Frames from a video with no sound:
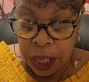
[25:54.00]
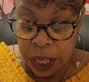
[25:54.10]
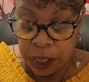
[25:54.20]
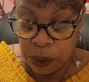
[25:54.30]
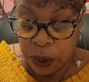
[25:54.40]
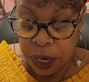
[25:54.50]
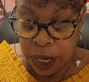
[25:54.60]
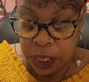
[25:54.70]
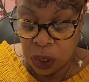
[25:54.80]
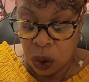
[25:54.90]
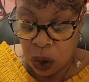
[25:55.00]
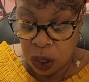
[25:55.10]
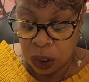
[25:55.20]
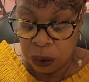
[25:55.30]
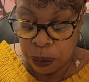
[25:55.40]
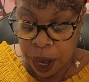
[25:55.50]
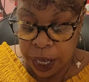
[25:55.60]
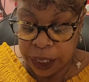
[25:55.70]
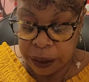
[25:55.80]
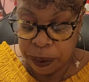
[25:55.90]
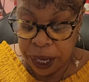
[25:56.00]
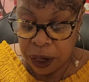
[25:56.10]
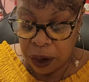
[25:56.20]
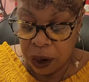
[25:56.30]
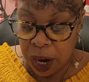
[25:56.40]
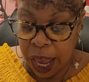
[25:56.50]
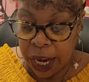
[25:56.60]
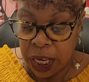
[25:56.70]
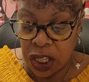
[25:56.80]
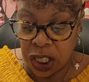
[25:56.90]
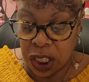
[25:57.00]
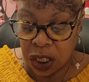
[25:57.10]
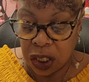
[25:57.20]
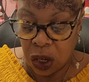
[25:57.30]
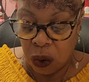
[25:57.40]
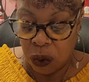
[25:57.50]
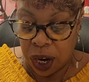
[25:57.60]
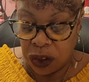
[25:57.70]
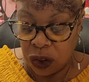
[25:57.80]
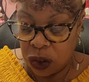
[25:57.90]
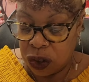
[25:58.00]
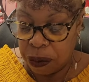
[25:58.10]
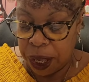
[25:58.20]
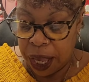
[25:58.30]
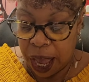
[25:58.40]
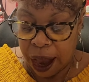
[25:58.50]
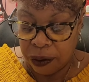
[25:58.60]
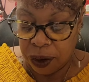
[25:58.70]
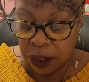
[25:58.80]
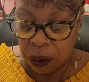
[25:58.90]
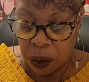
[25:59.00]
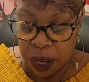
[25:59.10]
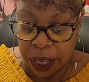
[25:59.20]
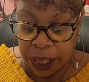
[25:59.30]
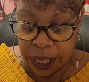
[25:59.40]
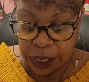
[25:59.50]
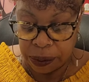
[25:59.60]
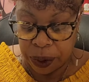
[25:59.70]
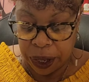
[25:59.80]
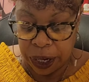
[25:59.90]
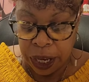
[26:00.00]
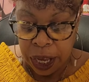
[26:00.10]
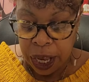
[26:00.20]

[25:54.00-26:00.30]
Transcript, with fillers: this one is called Mod Speeder, and it just looks so retro to me. I really wanted this one